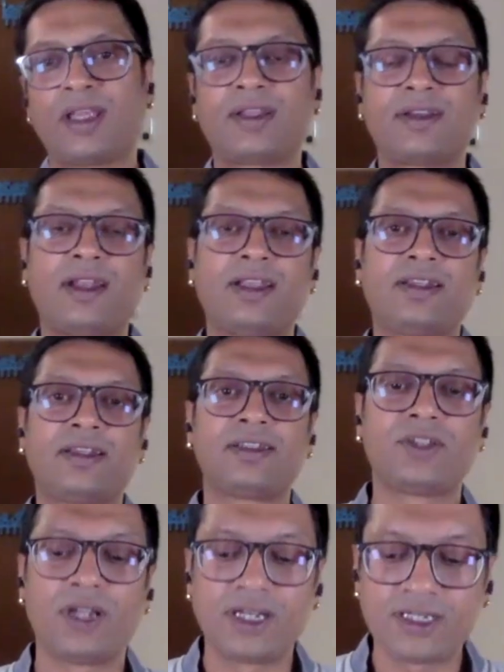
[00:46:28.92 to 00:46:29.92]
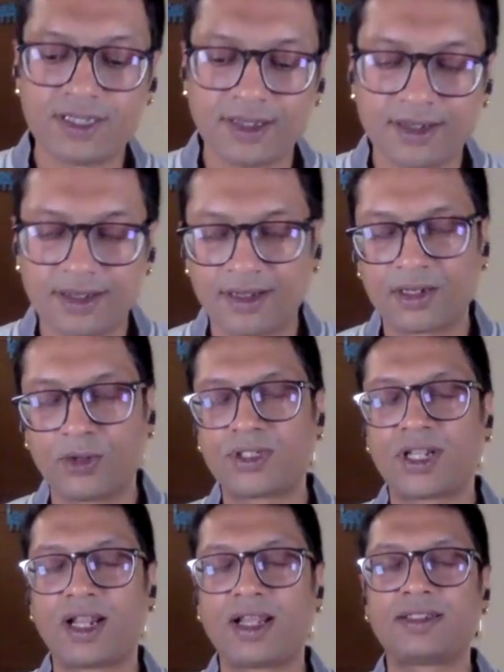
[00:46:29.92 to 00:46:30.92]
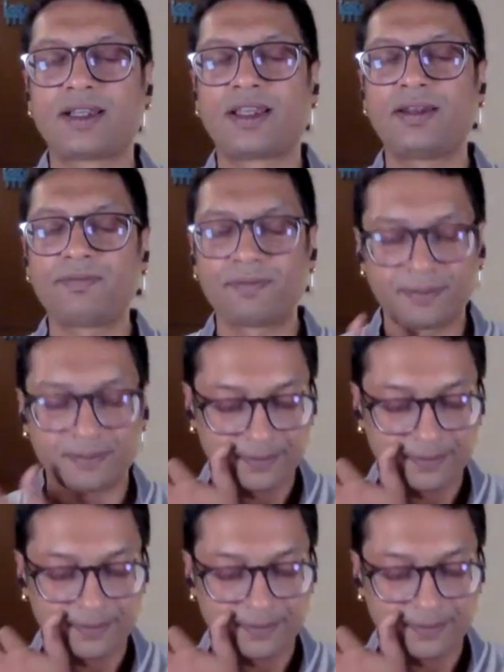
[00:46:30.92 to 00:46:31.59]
Okay, great. So let's close our eyes again.